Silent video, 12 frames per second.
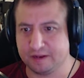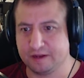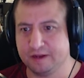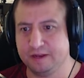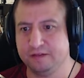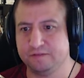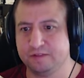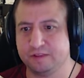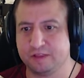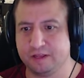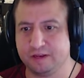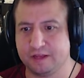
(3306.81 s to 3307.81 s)
uneven
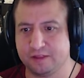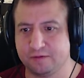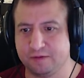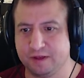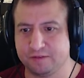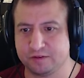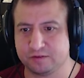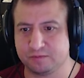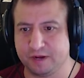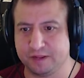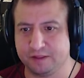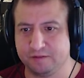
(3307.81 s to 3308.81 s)
thing now that we have the
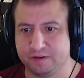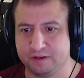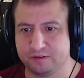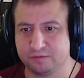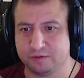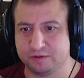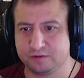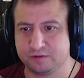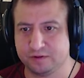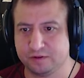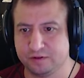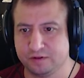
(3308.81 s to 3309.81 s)
smiley face was
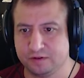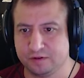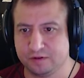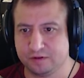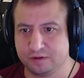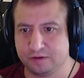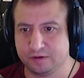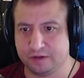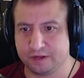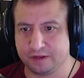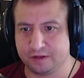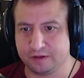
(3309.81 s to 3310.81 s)

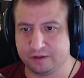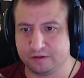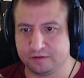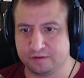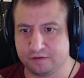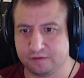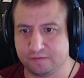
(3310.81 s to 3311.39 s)
not good. So